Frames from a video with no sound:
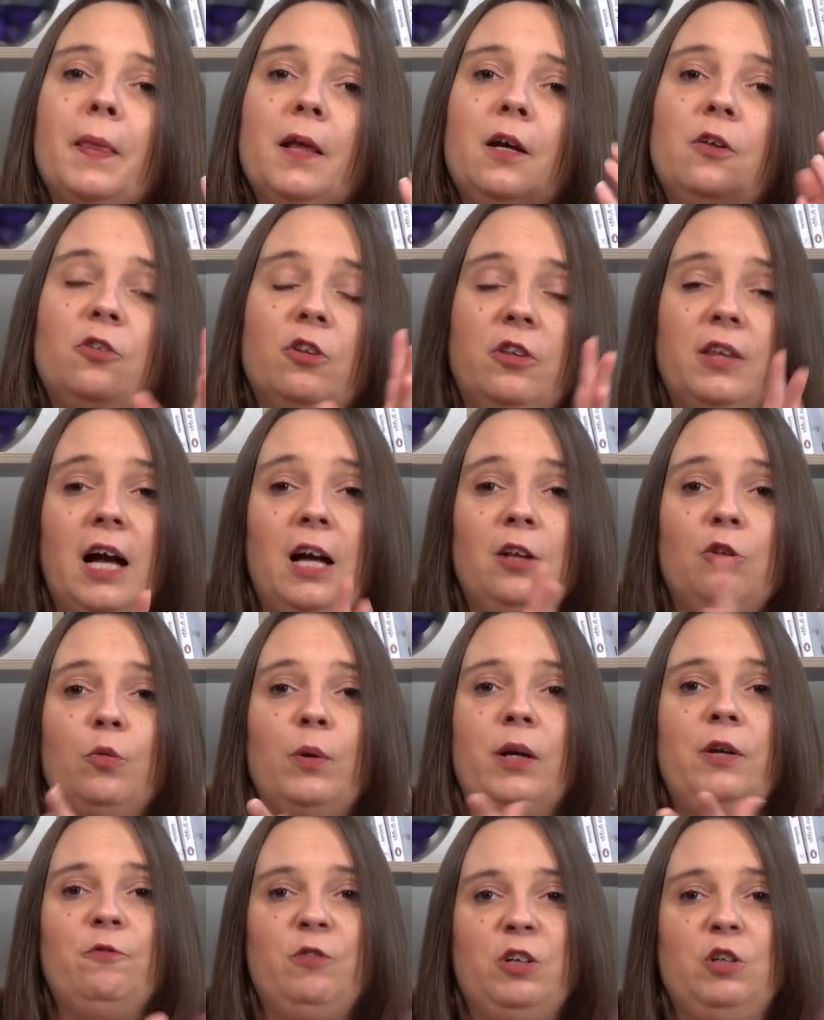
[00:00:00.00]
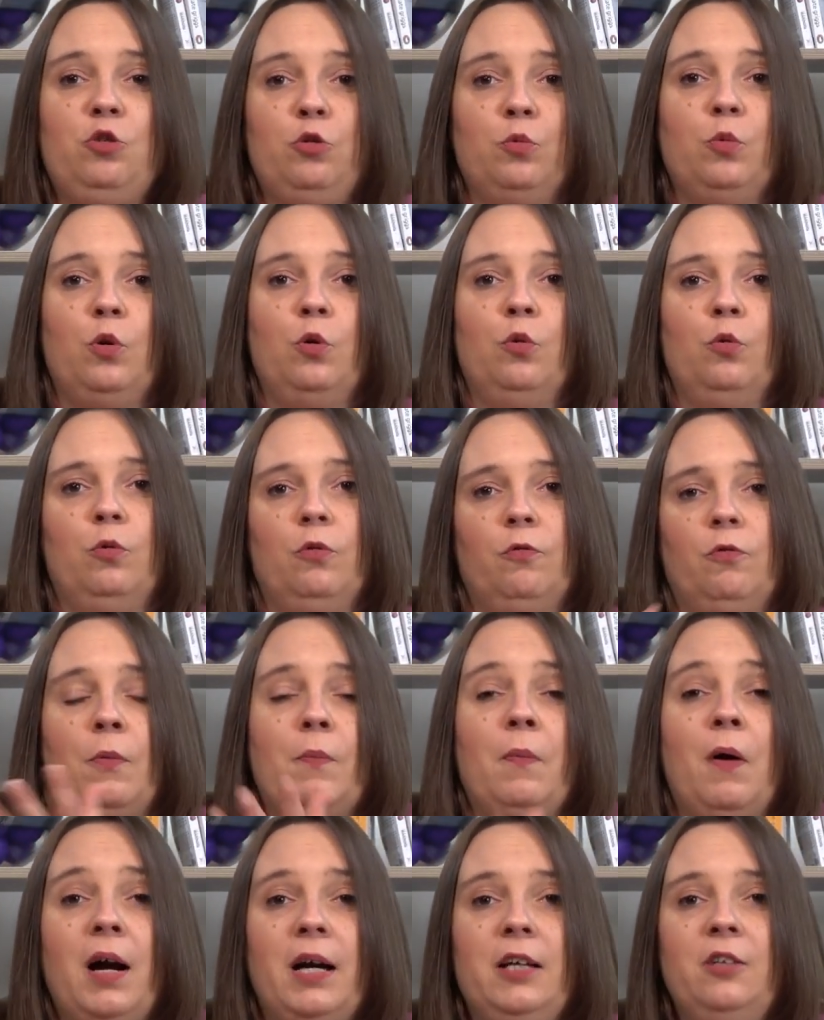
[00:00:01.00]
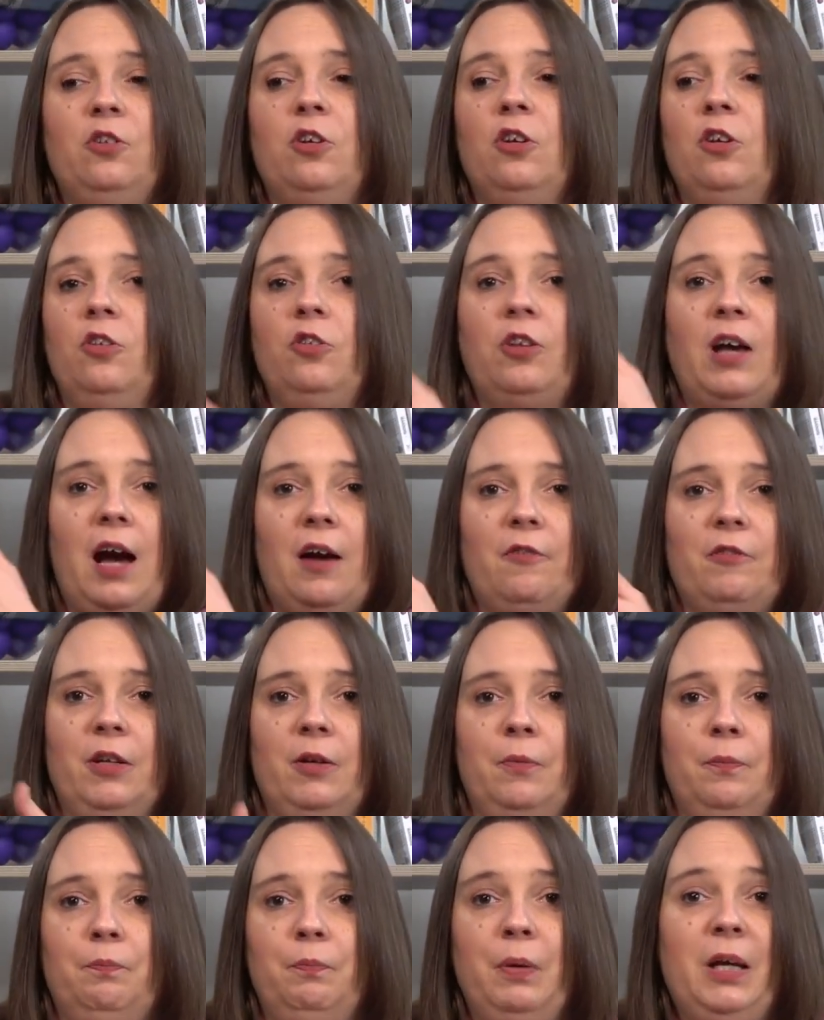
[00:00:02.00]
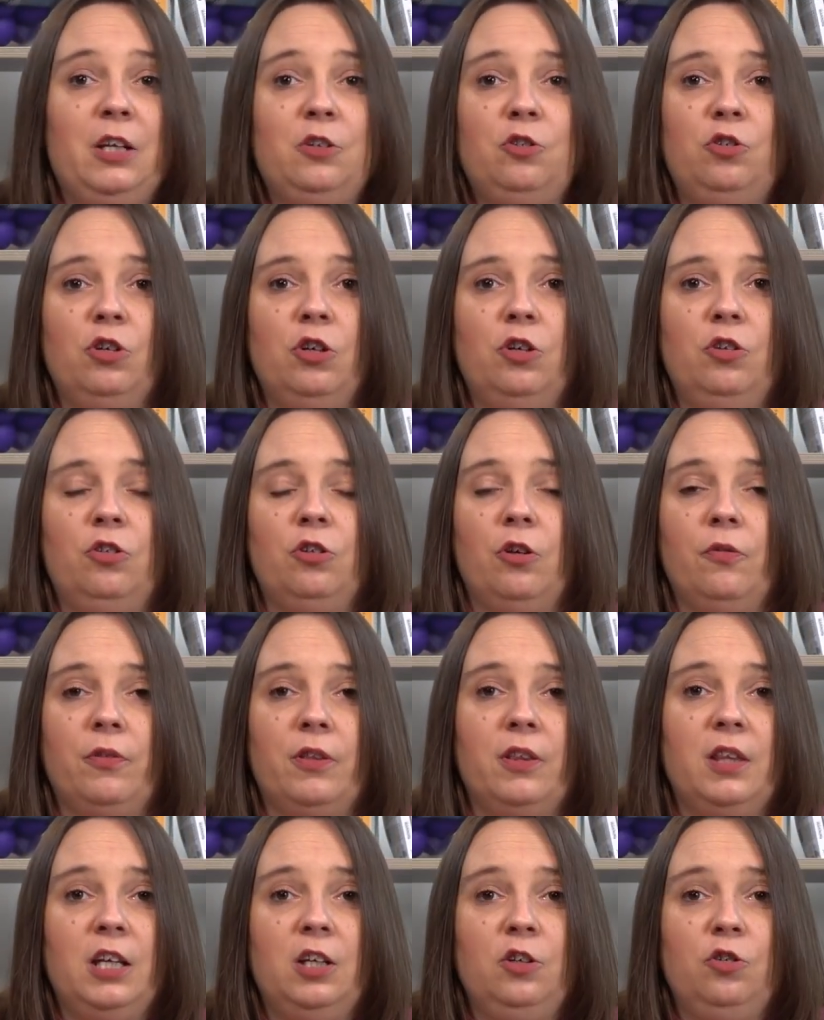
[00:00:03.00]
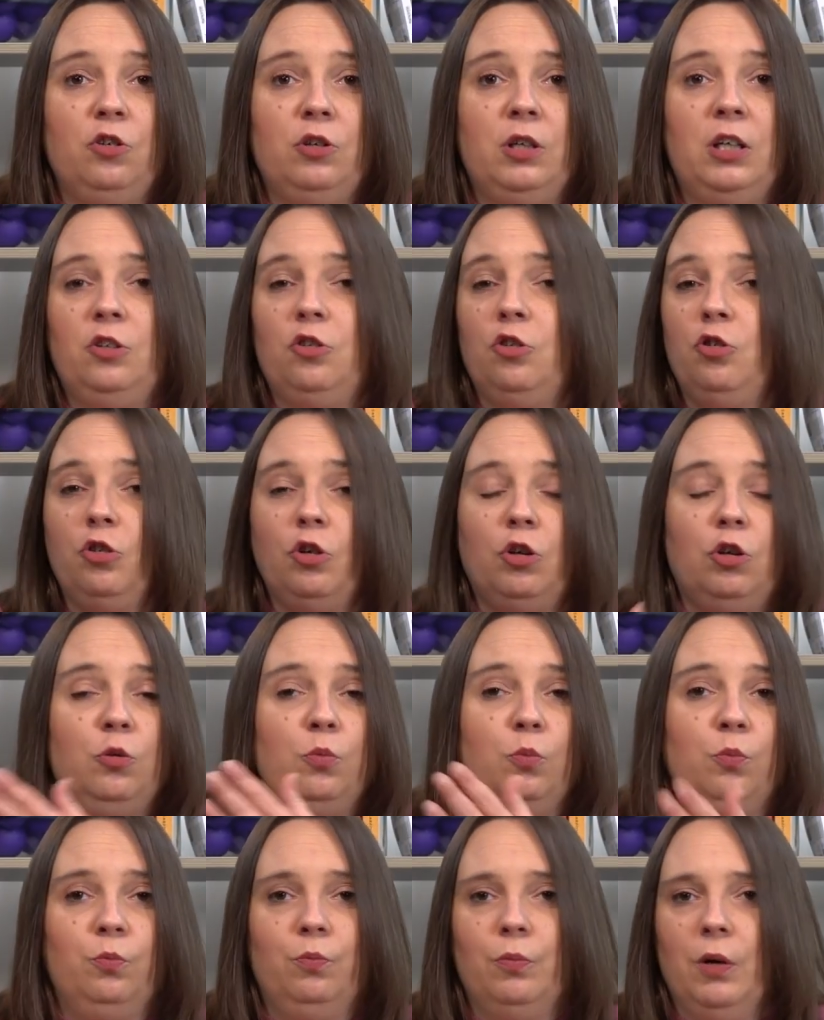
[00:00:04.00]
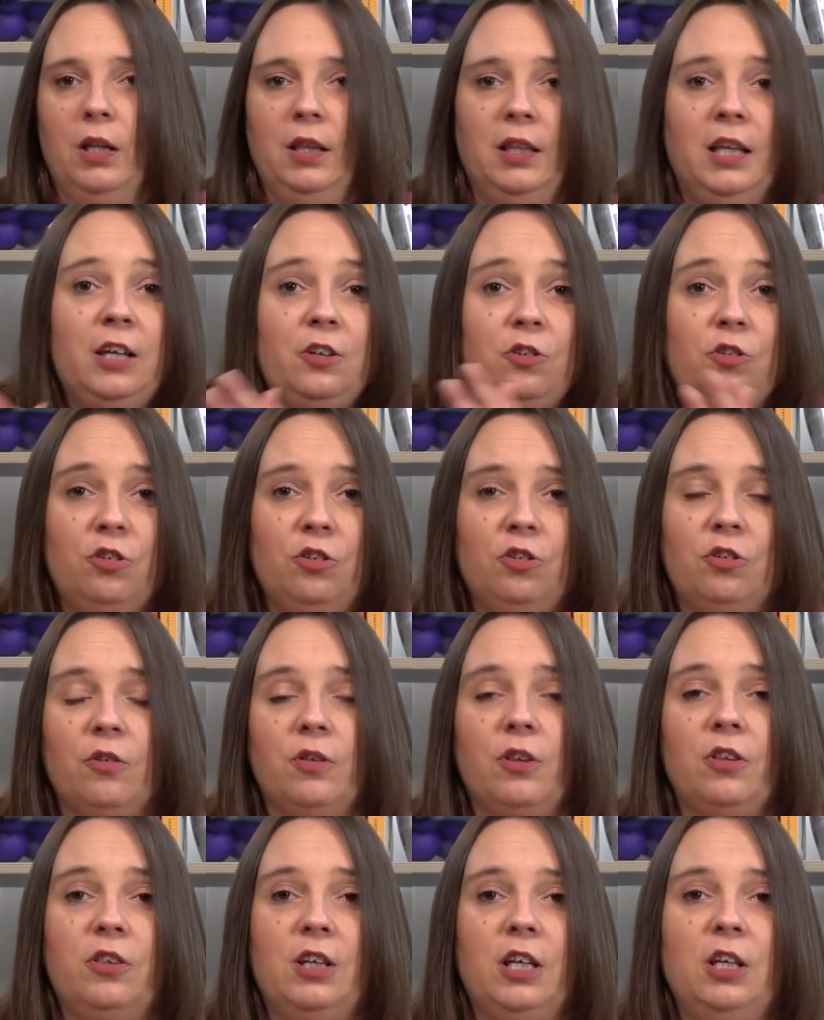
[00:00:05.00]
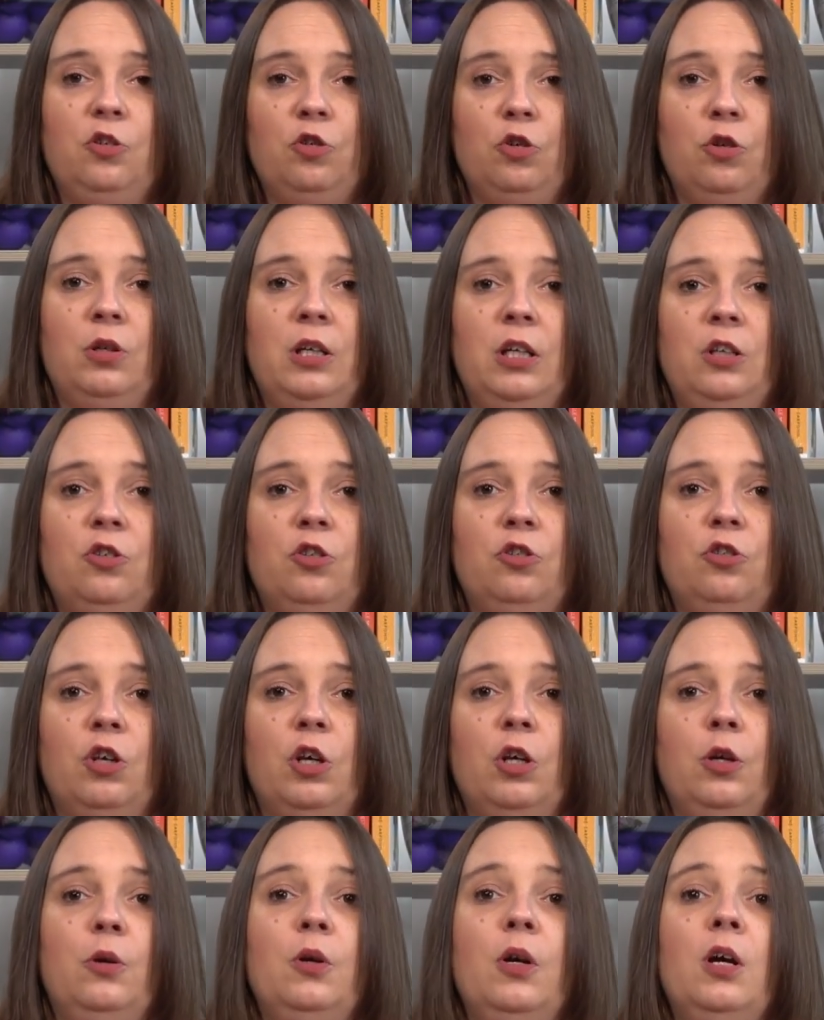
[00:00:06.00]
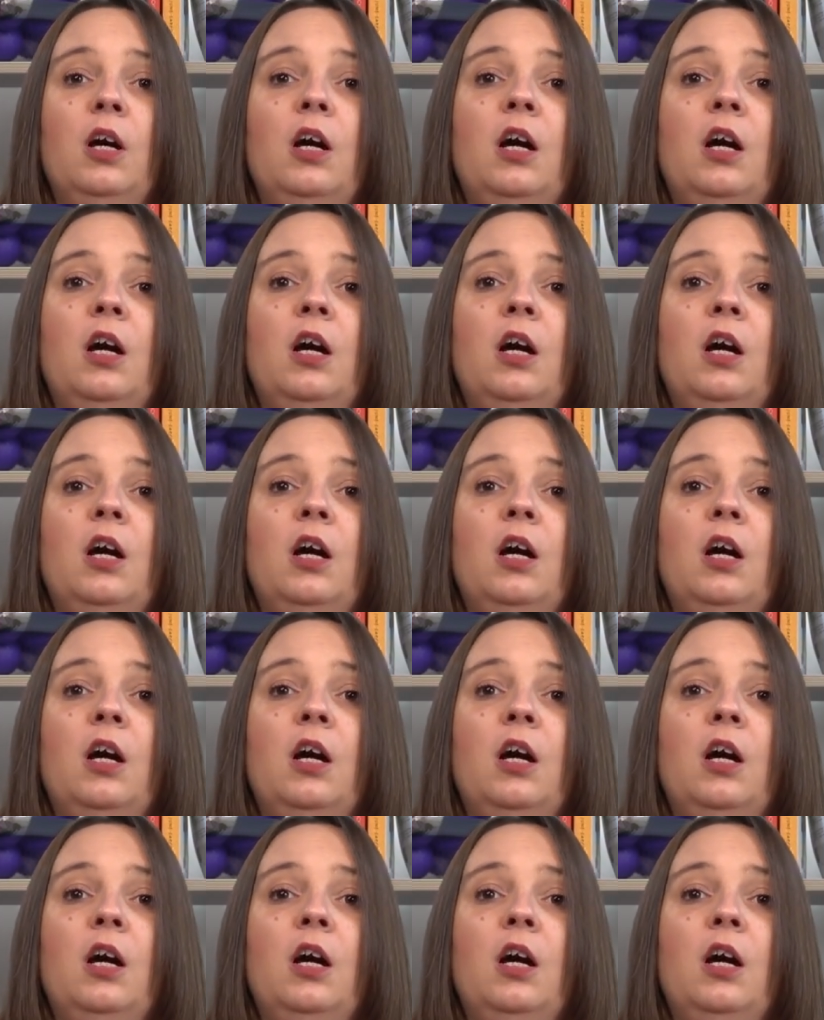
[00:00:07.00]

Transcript: So that's where visual reminders, having pictures of the things you need to do, lists of the things you need to do,